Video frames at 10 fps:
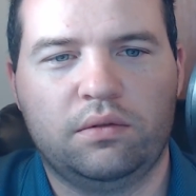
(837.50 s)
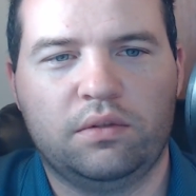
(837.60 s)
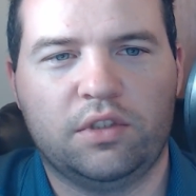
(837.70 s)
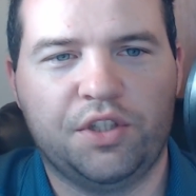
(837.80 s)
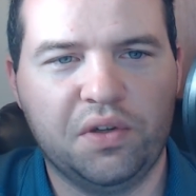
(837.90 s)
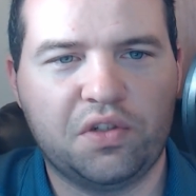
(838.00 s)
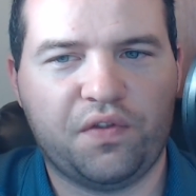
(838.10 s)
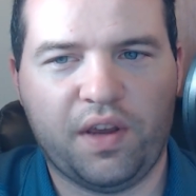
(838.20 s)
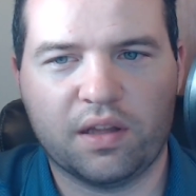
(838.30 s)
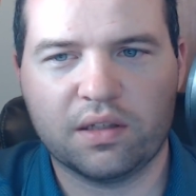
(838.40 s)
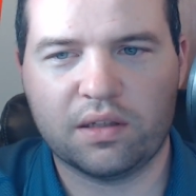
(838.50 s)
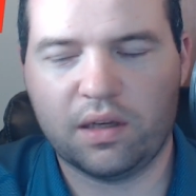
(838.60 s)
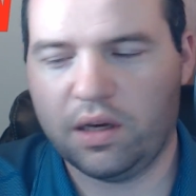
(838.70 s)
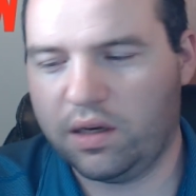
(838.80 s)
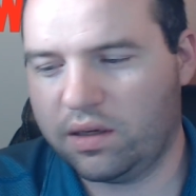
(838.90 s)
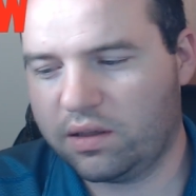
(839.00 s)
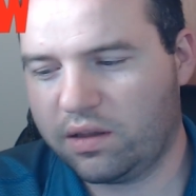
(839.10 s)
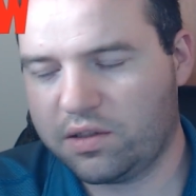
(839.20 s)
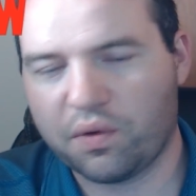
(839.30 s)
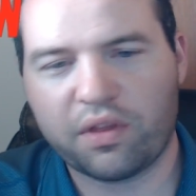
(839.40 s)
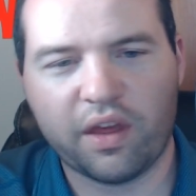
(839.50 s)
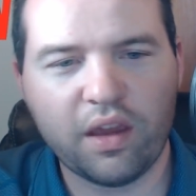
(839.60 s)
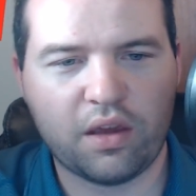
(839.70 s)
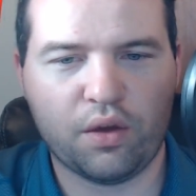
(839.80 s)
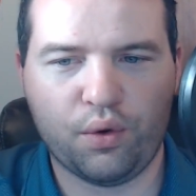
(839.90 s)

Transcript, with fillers: Huge fan. Uh, so thank you